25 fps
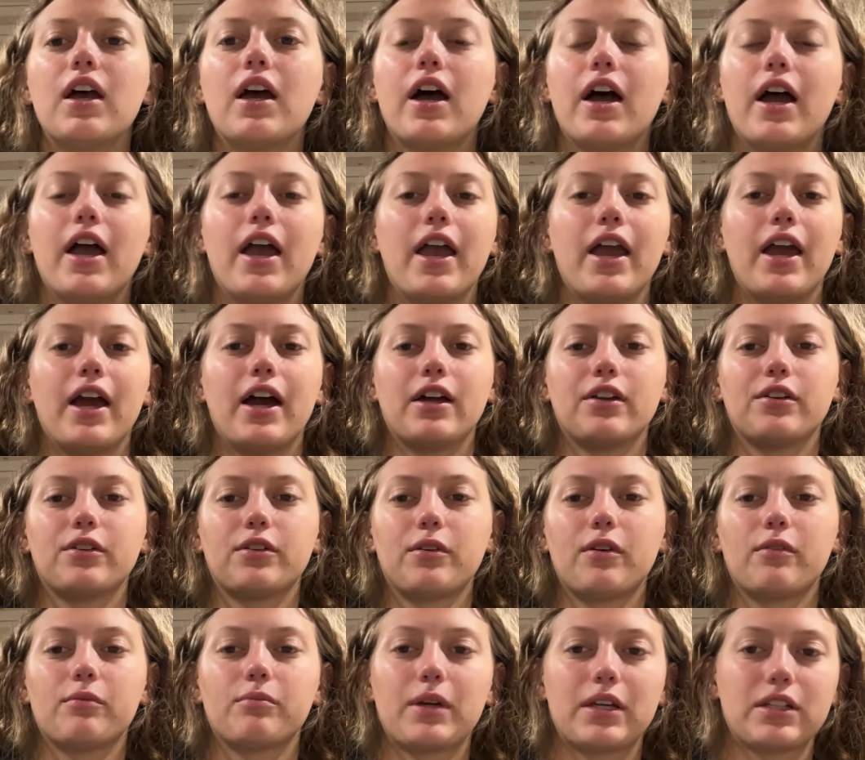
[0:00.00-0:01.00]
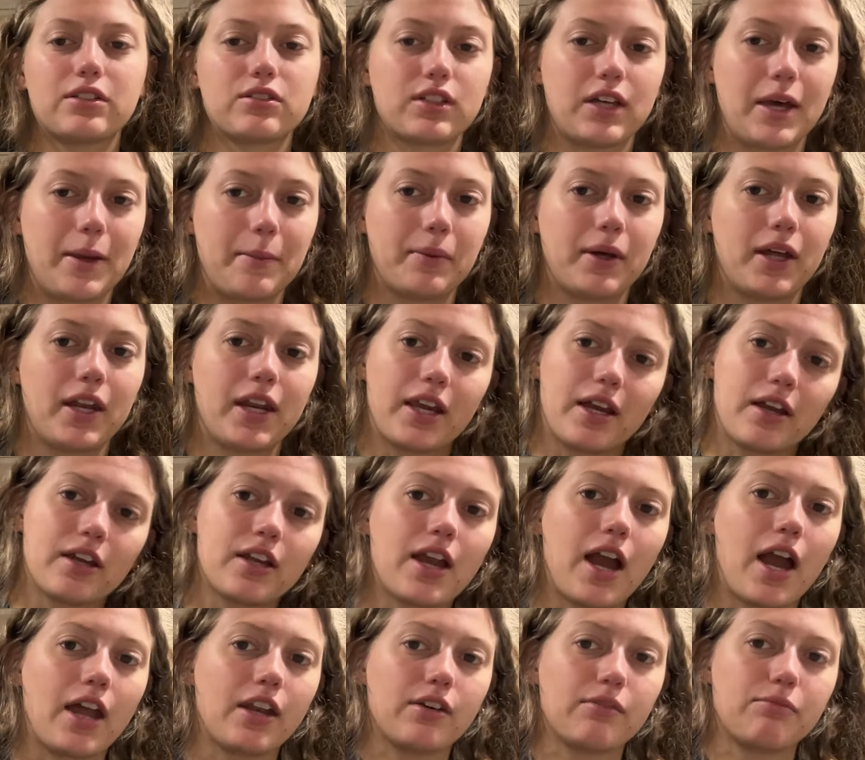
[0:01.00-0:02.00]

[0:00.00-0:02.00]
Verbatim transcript: And basically I'm planning on kind